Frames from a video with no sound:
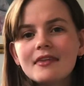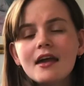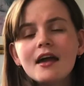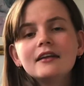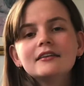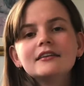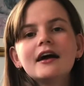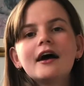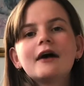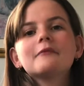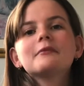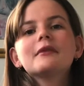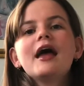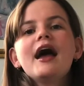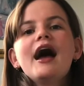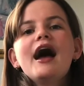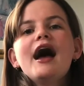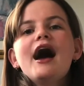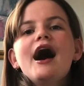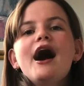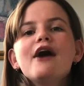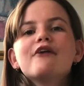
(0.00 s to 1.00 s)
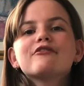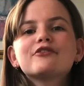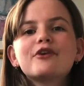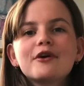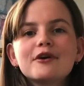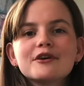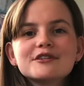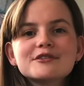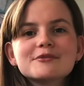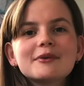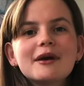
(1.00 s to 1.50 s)
And yeah, of
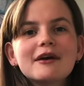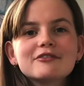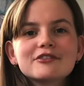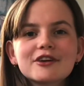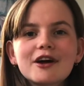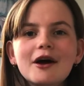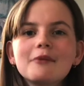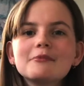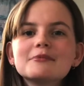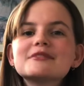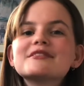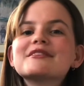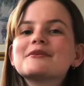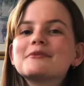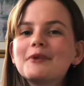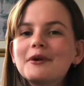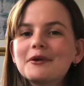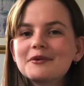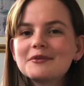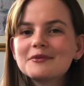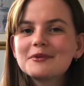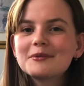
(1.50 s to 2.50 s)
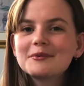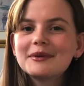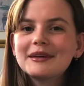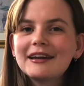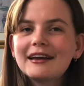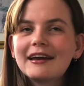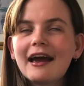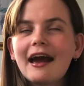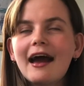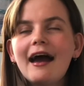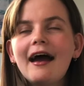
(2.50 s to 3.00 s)
course we have to come to the quote of the
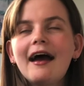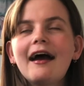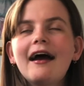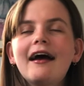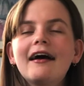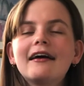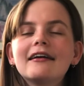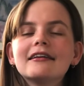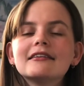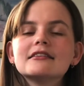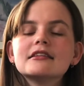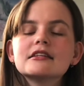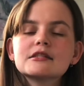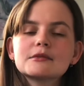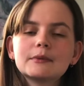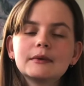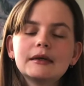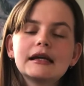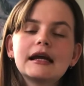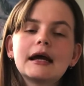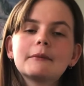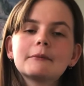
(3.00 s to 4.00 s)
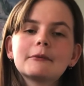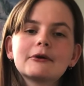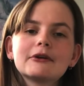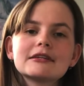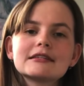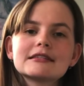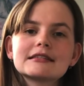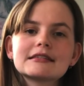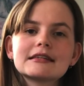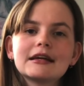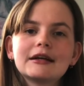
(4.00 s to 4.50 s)
week, and this week I'm going
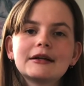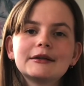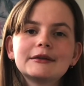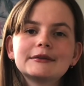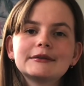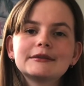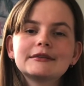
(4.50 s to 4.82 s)
to tell